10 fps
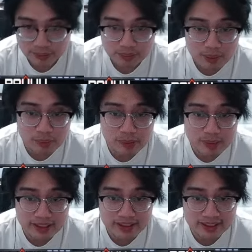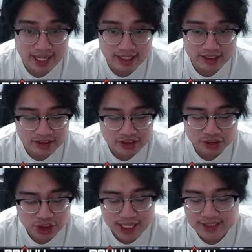Probably better than Kag, because
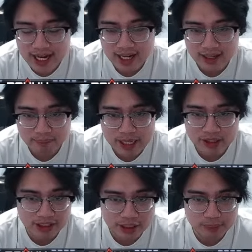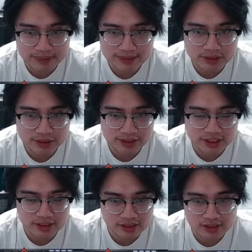she has better kill potential than
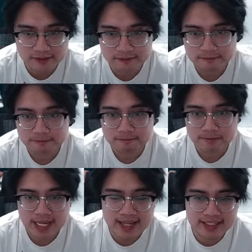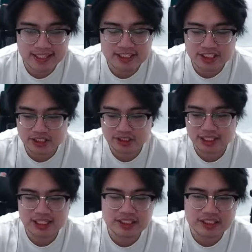Kagura. And
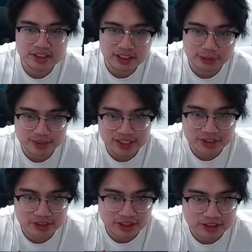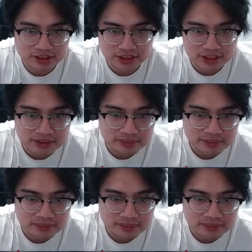easier kill potential than Kagura.